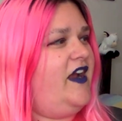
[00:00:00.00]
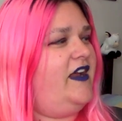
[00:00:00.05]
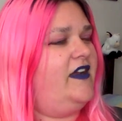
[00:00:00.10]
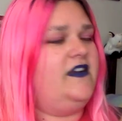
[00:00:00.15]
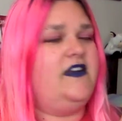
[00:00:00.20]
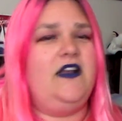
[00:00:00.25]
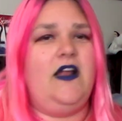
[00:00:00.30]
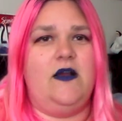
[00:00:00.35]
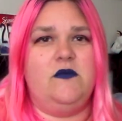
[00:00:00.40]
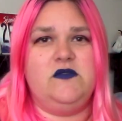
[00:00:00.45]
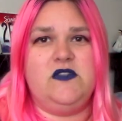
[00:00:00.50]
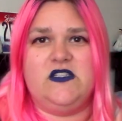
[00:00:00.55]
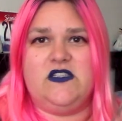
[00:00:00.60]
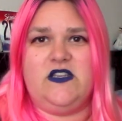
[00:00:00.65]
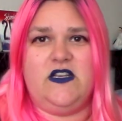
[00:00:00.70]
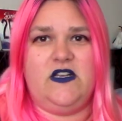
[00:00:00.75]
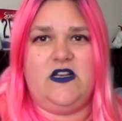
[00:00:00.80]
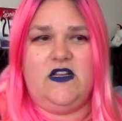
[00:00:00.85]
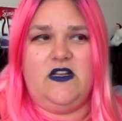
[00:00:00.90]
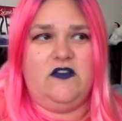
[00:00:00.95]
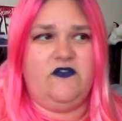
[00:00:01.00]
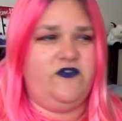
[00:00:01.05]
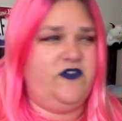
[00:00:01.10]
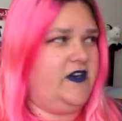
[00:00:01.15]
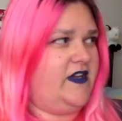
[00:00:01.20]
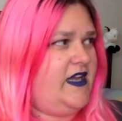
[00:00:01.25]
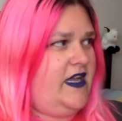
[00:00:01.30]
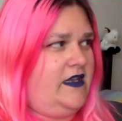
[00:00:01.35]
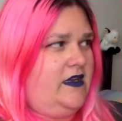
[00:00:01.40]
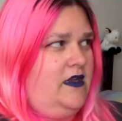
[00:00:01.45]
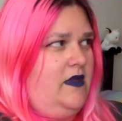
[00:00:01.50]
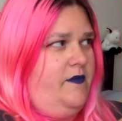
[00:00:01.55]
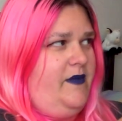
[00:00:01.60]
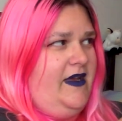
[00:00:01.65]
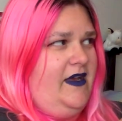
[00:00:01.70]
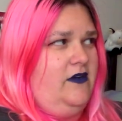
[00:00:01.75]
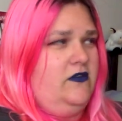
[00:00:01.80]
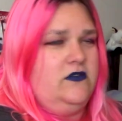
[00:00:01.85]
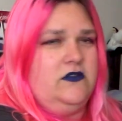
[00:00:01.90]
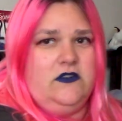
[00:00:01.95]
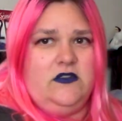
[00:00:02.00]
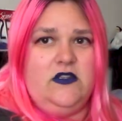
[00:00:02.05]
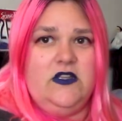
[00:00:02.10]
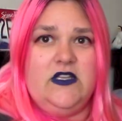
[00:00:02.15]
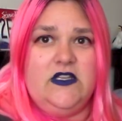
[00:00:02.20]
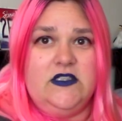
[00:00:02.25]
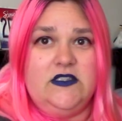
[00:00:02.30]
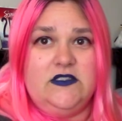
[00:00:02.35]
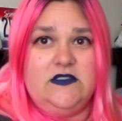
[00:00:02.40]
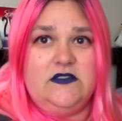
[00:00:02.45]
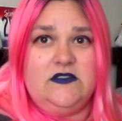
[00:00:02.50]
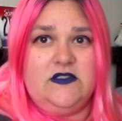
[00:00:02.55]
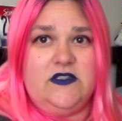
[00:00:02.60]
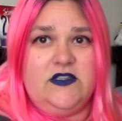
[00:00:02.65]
and I'm just gonna forget about the